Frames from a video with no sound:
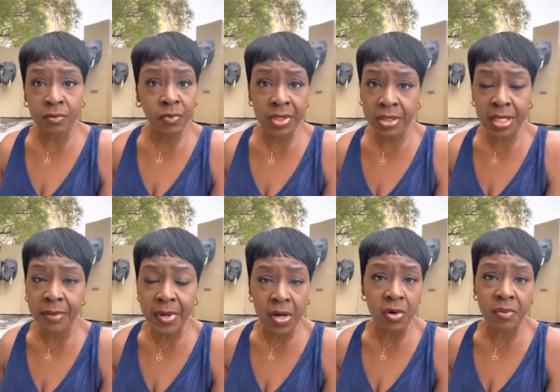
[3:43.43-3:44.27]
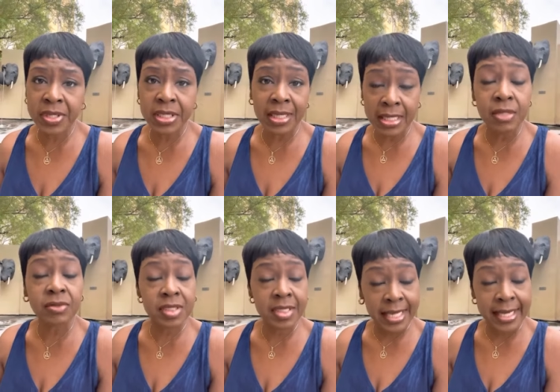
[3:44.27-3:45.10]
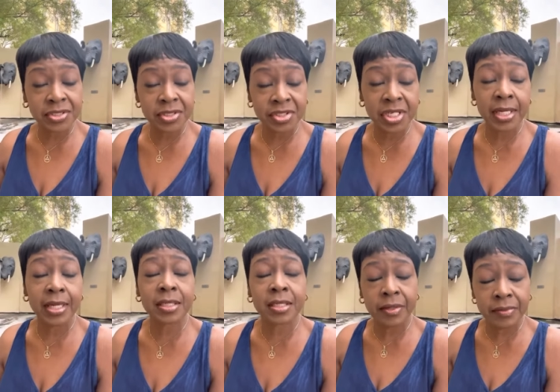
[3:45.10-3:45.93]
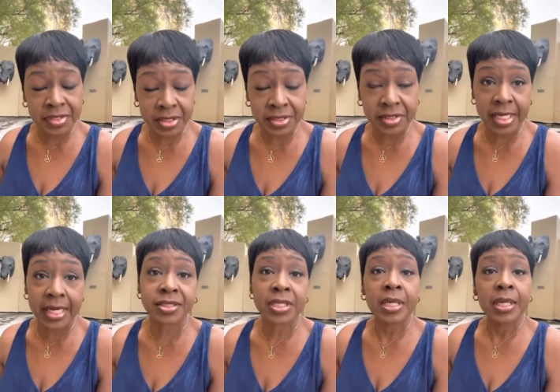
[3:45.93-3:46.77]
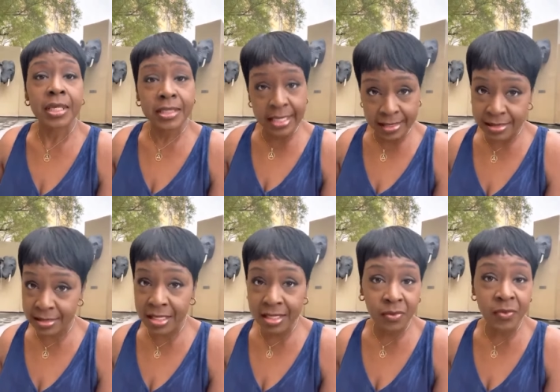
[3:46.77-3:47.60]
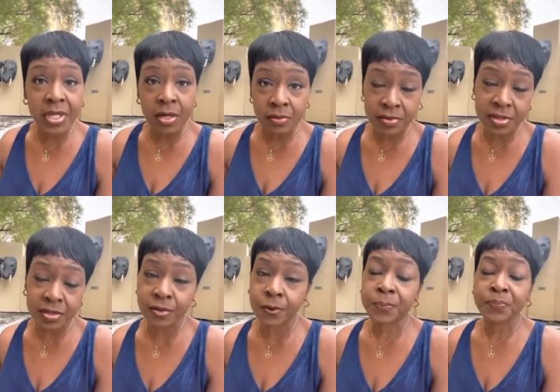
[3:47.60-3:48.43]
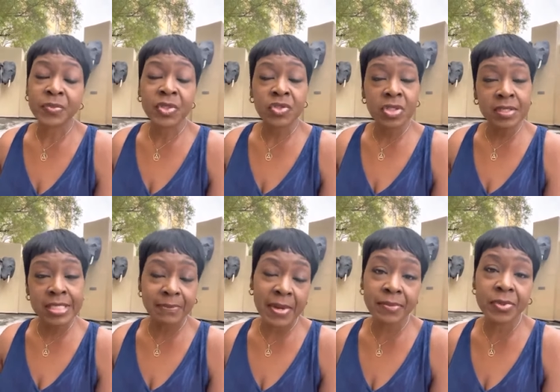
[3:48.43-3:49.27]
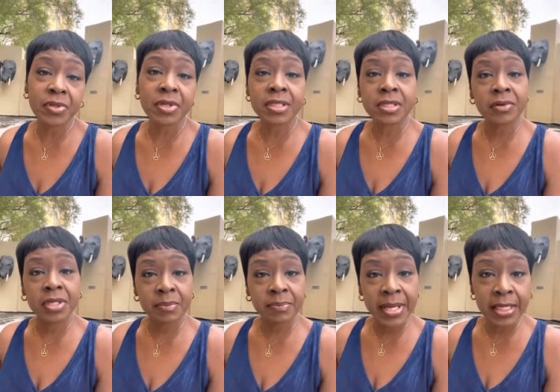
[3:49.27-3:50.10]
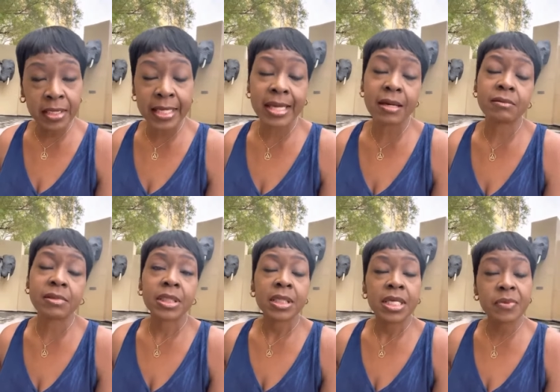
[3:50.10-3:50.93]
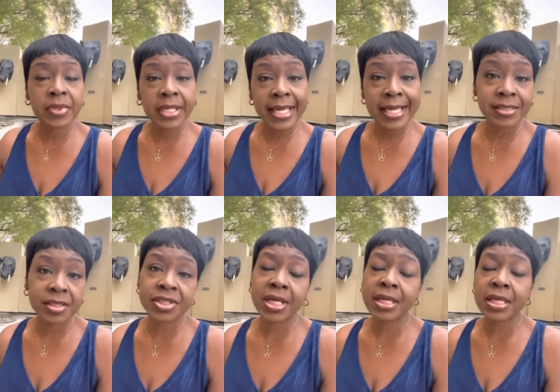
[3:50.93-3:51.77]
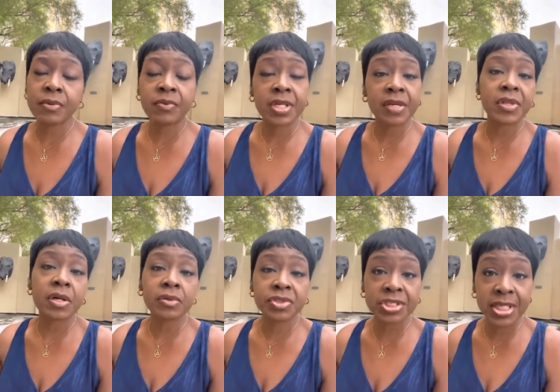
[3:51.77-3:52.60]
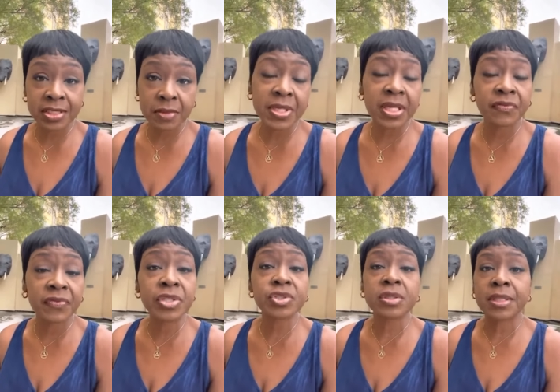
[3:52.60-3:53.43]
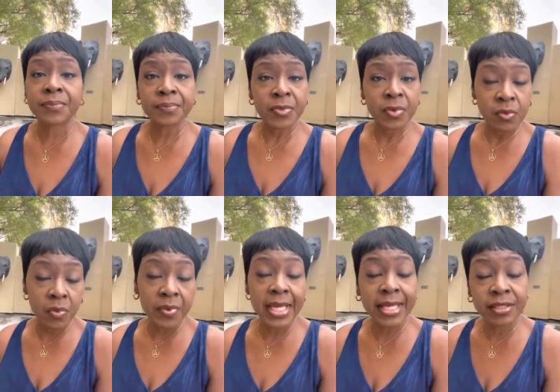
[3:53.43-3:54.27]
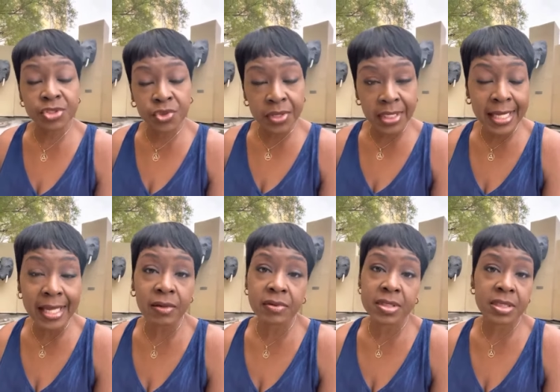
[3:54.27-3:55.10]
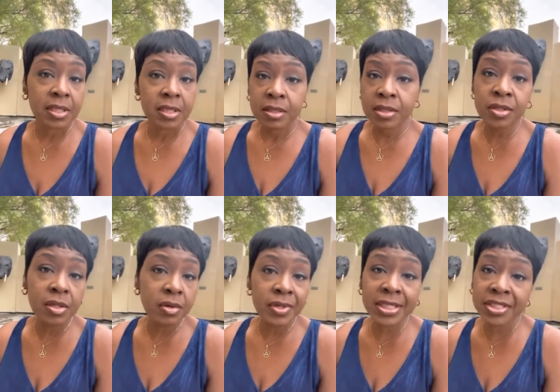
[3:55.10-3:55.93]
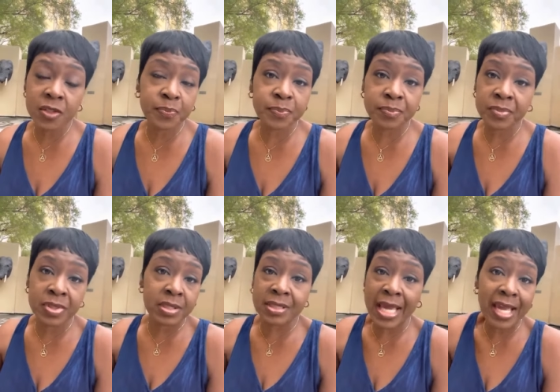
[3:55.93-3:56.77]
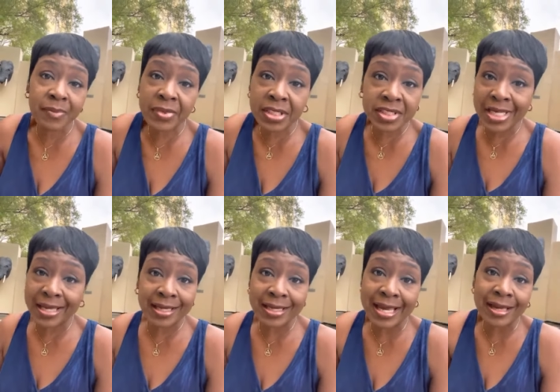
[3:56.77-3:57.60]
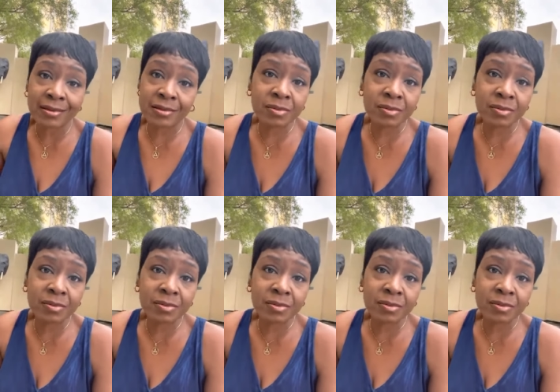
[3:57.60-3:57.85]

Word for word: would come home, he used to cash his check at the Courage Exchange. Yes, honey, we old school. So I was like, baby, you need to go get a bank account. He would cash the check. He would give the whole check to me. Eventually, when we had joint accounts, he just gave me the check, and I